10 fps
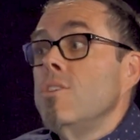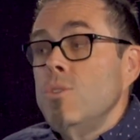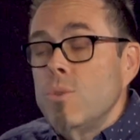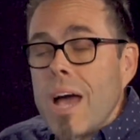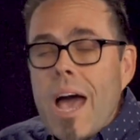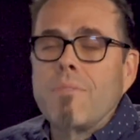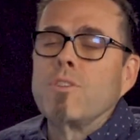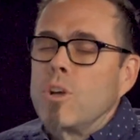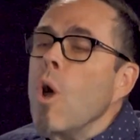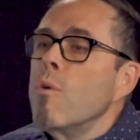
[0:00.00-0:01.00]
You have
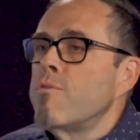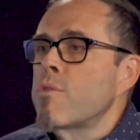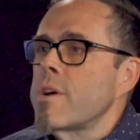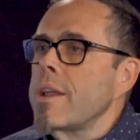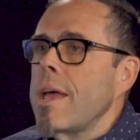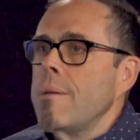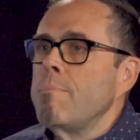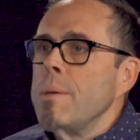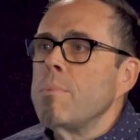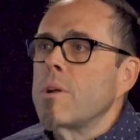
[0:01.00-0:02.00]
to go for it, and
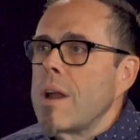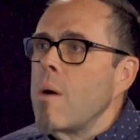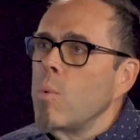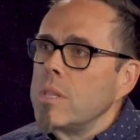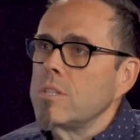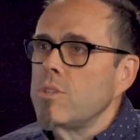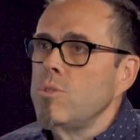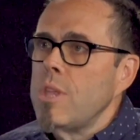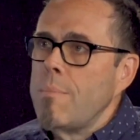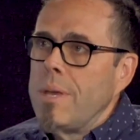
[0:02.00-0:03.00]
people are not willing to
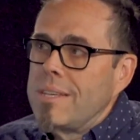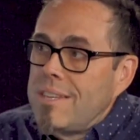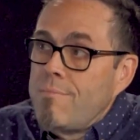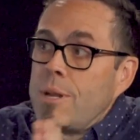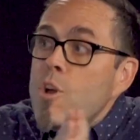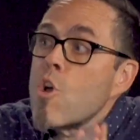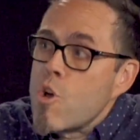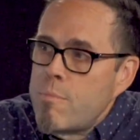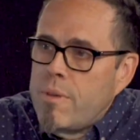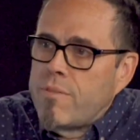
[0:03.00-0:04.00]
do that because they've been
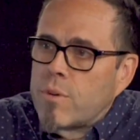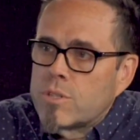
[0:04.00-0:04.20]
hurt before.